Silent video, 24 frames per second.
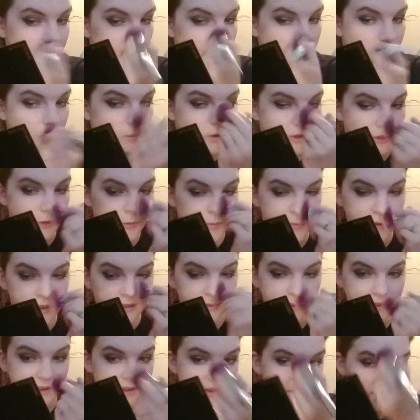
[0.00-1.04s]
with the weather being
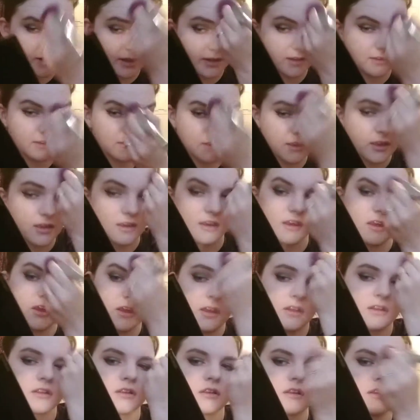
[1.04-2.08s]
like it is.
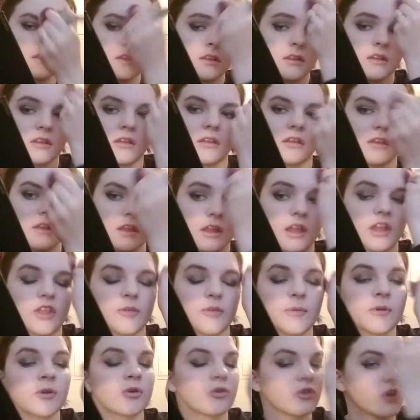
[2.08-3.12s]
It's
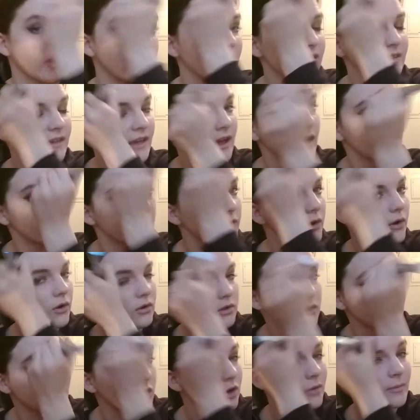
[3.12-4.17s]
been crazy how in
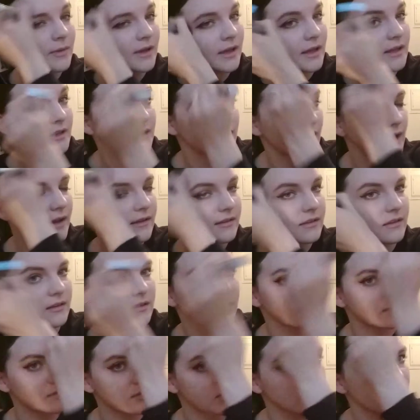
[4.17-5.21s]
Oklahoma and Texas
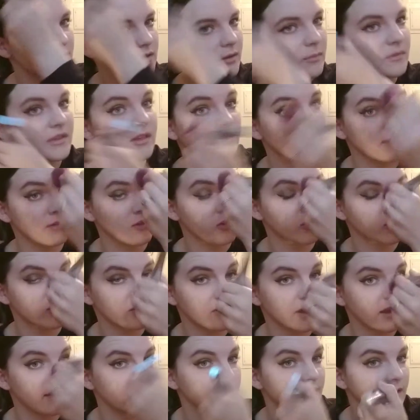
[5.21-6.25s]
and some of these southern
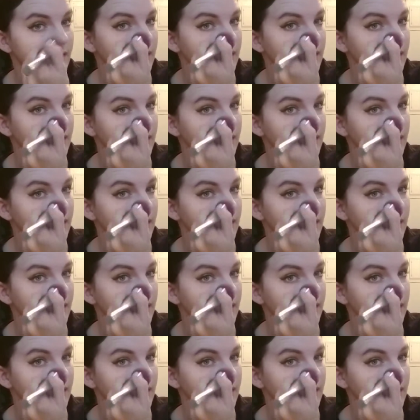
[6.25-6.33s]
states,